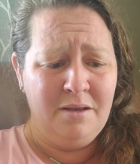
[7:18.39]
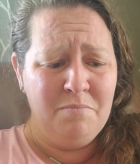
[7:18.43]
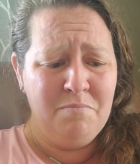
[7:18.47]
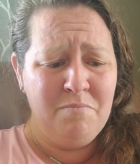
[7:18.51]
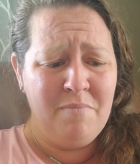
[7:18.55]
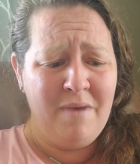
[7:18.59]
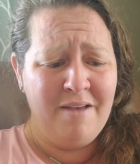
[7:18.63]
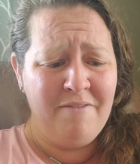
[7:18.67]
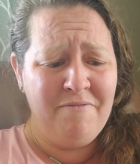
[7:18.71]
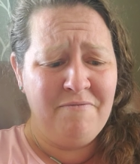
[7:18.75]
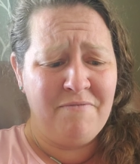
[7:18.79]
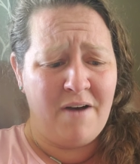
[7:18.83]

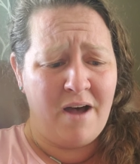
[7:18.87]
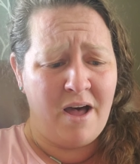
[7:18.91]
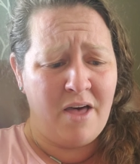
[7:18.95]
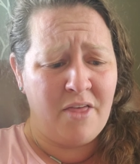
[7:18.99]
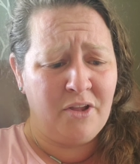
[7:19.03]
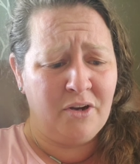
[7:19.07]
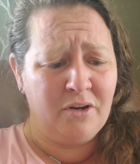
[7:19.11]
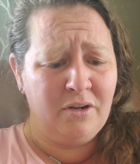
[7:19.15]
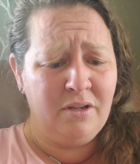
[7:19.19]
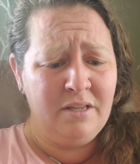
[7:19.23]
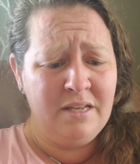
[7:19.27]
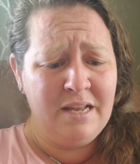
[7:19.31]
My
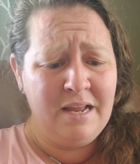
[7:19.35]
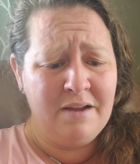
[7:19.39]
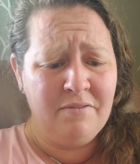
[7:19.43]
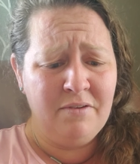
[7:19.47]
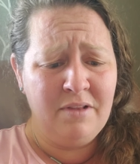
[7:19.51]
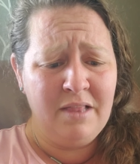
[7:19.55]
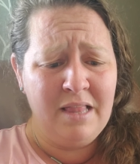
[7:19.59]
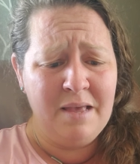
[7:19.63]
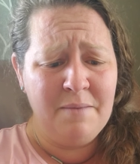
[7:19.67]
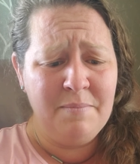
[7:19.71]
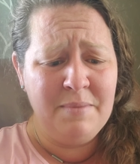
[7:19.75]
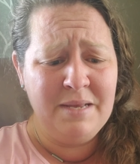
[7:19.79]
father'll never
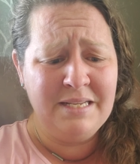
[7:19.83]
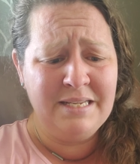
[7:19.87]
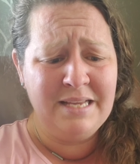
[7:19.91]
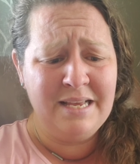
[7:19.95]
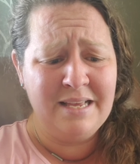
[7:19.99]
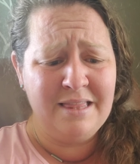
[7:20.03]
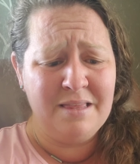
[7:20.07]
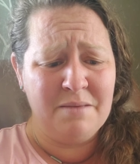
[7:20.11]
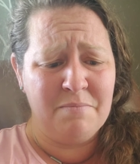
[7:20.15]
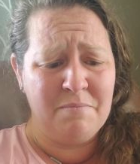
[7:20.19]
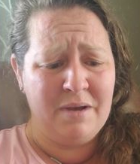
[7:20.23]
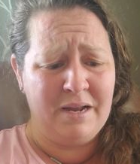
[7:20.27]
let me
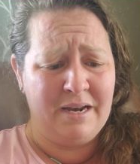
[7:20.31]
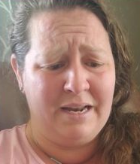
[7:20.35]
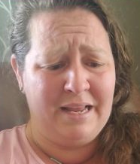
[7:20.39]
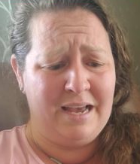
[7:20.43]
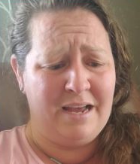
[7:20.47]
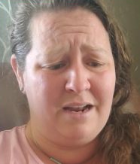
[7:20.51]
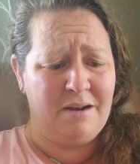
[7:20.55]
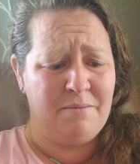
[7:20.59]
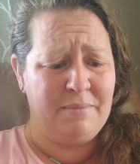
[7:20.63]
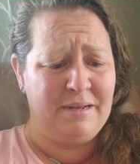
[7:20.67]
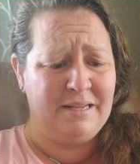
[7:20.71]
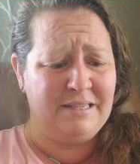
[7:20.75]
take the money
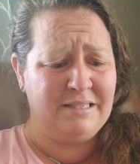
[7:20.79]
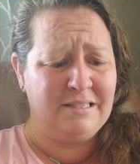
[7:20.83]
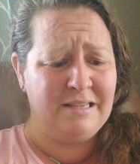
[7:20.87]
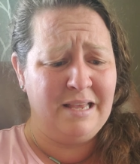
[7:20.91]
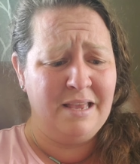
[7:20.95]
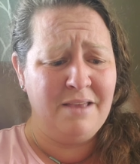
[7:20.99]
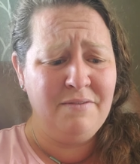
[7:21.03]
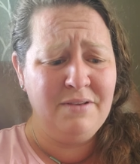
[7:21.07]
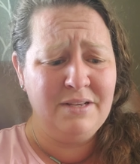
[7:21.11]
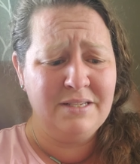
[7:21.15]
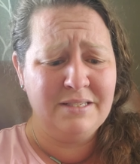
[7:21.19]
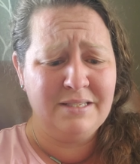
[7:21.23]
out of my
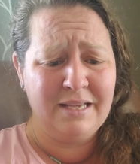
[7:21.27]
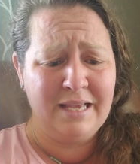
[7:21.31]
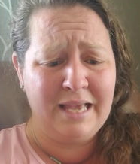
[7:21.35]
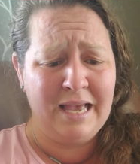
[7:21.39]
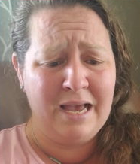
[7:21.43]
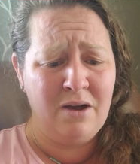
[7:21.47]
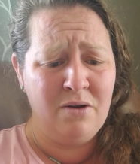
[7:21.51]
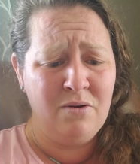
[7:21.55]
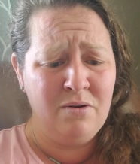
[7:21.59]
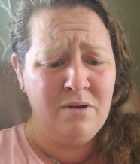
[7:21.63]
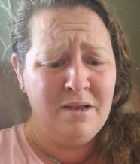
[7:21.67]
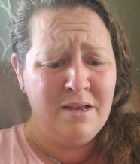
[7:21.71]
savings
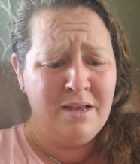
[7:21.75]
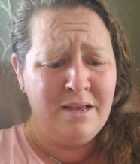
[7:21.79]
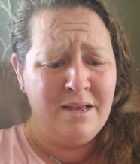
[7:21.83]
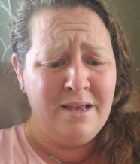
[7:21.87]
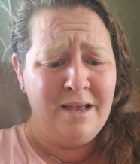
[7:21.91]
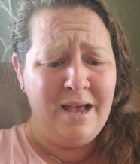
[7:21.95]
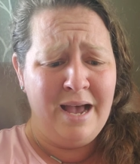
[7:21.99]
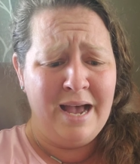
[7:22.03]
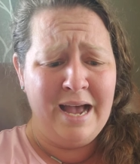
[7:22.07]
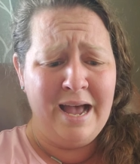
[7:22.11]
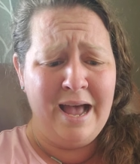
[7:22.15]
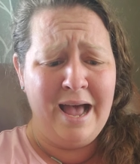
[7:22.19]
account.
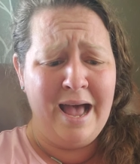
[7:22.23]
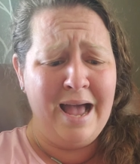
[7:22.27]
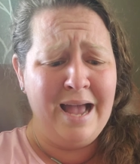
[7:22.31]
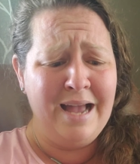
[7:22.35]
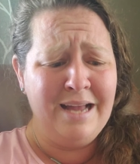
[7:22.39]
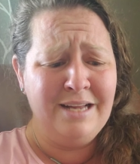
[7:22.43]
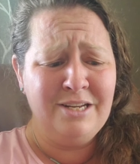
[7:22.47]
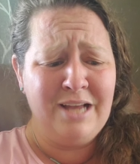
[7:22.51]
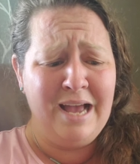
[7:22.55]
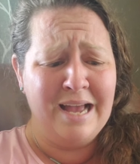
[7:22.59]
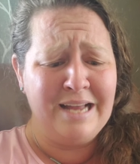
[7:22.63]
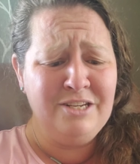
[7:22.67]

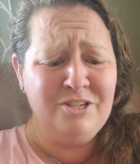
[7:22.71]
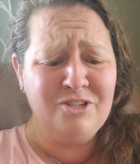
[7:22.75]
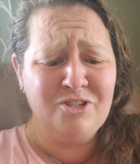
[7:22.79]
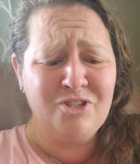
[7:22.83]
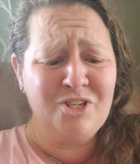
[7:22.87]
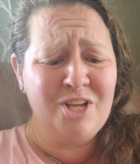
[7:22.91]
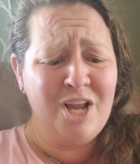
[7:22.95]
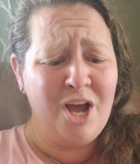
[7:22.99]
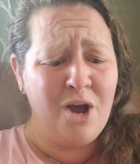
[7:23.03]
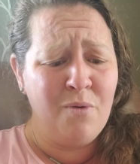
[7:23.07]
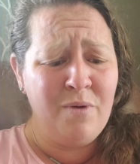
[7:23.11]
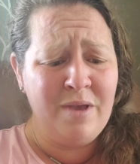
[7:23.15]
I just
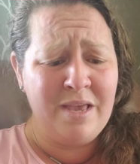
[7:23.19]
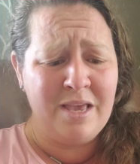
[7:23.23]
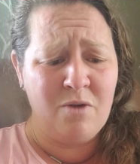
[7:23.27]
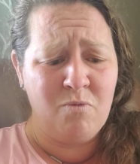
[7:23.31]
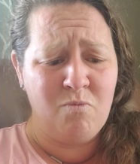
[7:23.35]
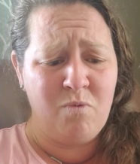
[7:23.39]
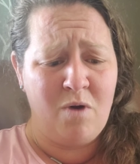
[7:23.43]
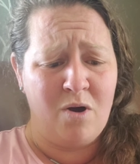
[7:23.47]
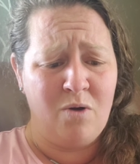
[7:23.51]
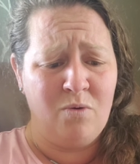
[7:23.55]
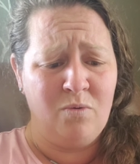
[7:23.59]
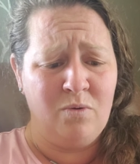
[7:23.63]
know he
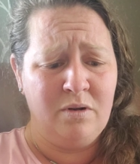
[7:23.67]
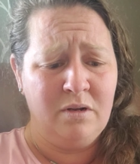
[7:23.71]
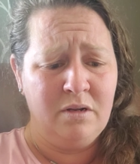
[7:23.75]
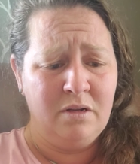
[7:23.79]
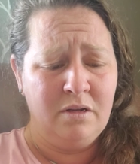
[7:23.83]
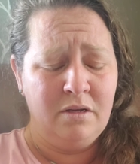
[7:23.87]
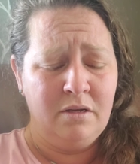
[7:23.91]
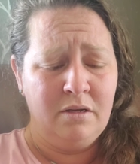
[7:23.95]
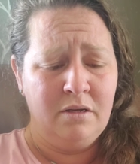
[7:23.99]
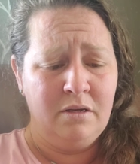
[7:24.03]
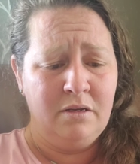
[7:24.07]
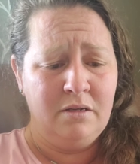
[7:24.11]
won't.
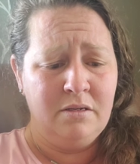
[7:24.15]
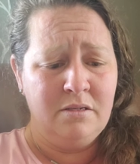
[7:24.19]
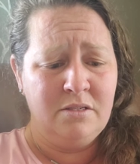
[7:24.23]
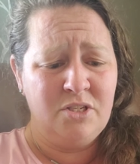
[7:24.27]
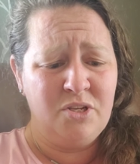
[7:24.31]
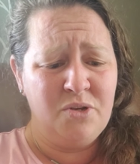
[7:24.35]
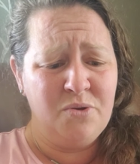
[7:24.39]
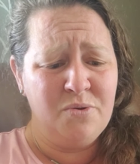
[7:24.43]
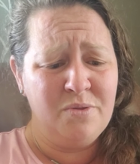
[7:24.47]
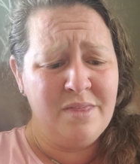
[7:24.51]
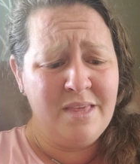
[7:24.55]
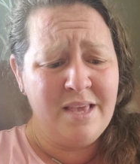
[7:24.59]

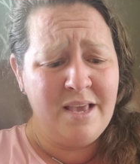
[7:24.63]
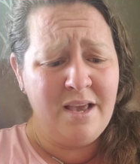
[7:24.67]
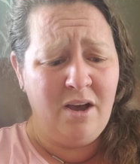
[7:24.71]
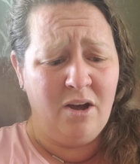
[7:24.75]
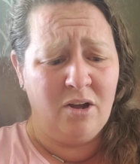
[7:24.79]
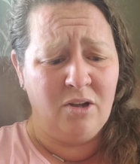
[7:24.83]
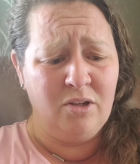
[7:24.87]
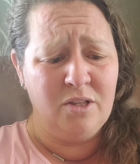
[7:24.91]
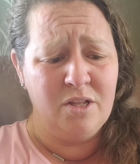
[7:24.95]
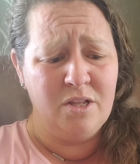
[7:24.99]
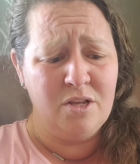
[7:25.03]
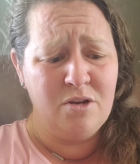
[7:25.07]
Do you think
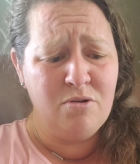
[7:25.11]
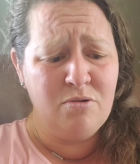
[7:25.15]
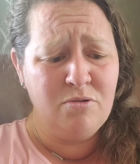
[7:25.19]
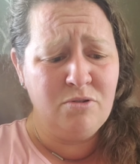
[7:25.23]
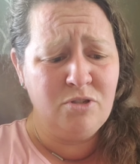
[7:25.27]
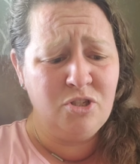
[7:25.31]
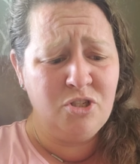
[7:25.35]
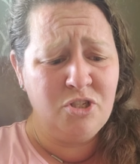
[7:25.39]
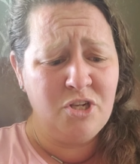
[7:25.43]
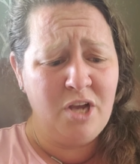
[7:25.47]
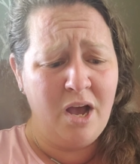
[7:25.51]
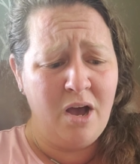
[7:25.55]
I'll
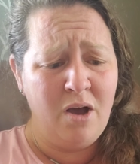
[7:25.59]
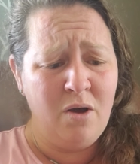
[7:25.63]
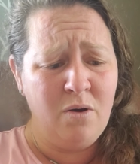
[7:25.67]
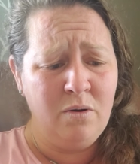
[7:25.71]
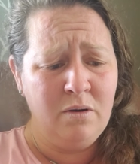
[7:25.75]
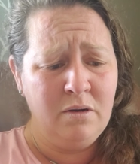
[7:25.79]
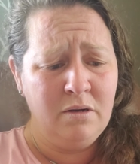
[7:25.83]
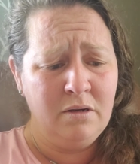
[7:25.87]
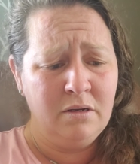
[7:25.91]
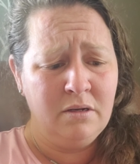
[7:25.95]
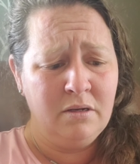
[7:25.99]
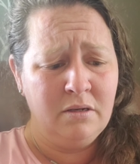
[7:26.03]
lose,
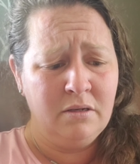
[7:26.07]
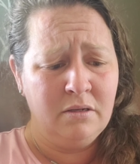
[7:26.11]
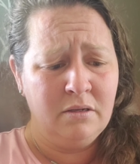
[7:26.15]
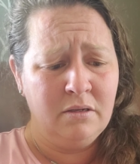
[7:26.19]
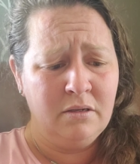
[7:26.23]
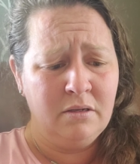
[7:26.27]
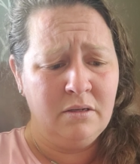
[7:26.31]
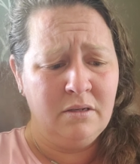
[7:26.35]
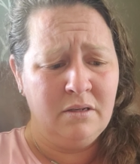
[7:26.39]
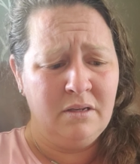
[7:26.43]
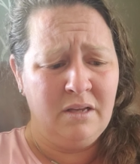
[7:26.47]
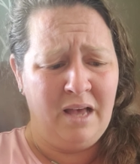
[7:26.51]
Joe?"
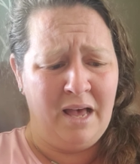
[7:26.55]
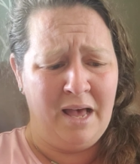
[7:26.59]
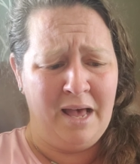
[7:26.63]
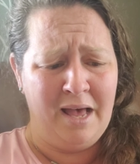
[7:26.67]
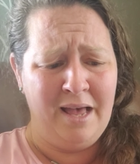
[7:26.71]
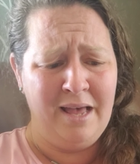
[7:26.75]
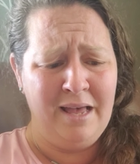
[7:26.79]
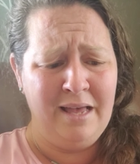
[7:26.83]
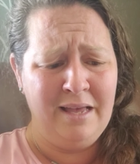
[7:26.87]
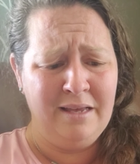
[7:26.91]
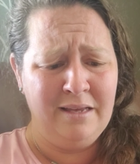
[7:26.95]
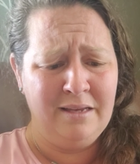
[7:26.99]

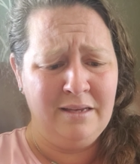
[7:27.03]
Huh?